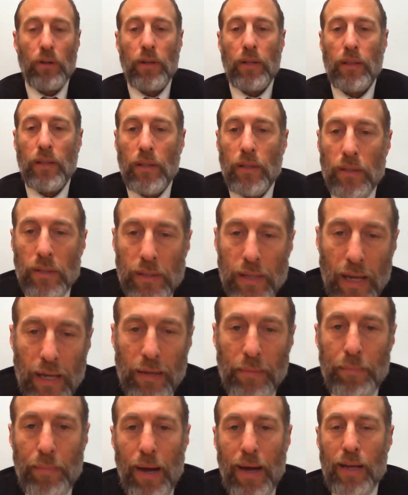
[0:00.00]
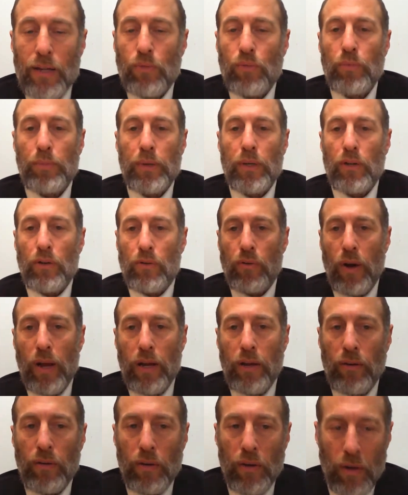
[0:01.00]
the second bias will be
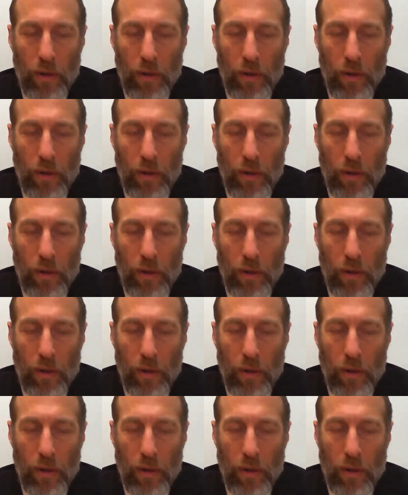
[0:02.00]
greater